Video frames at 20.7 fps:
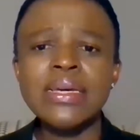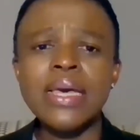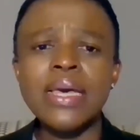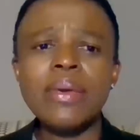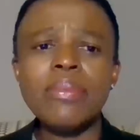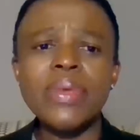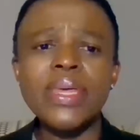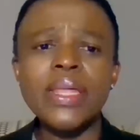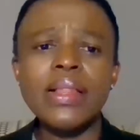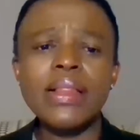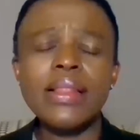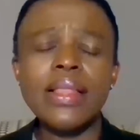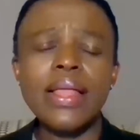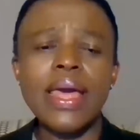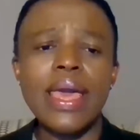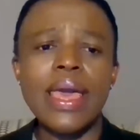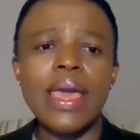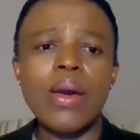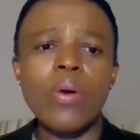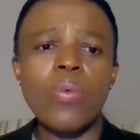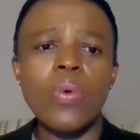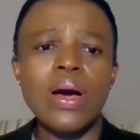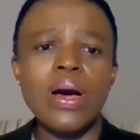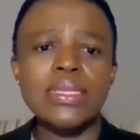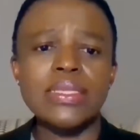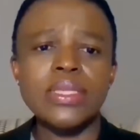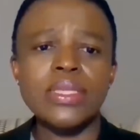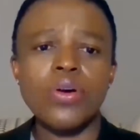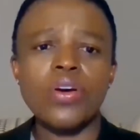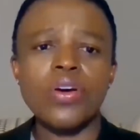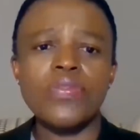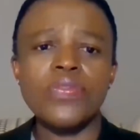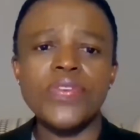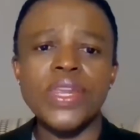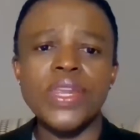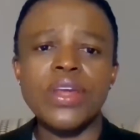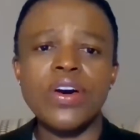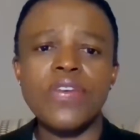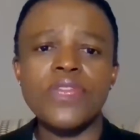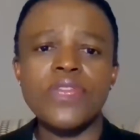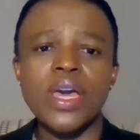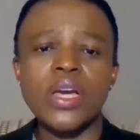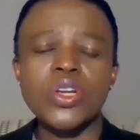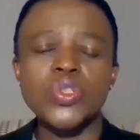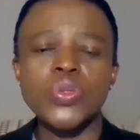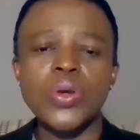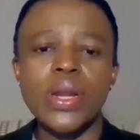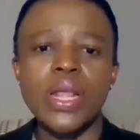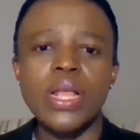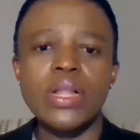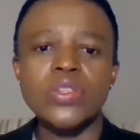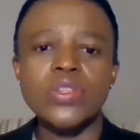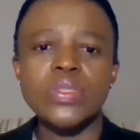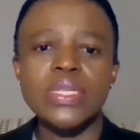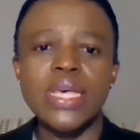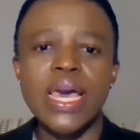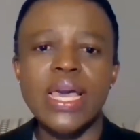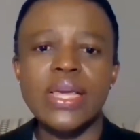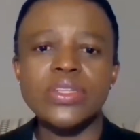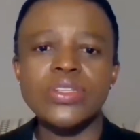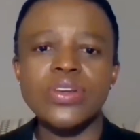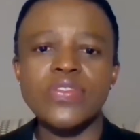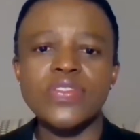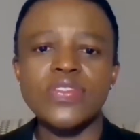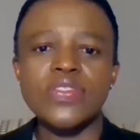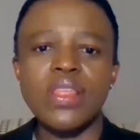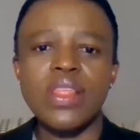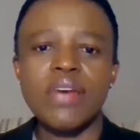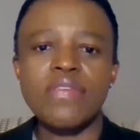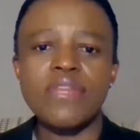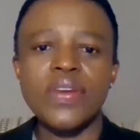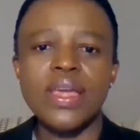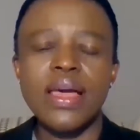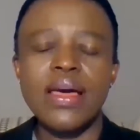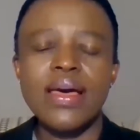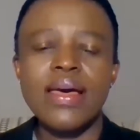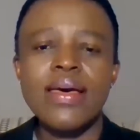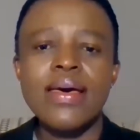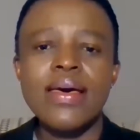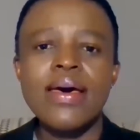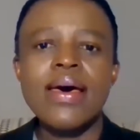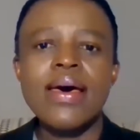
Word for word: Emil was the convener of the Actuarial Society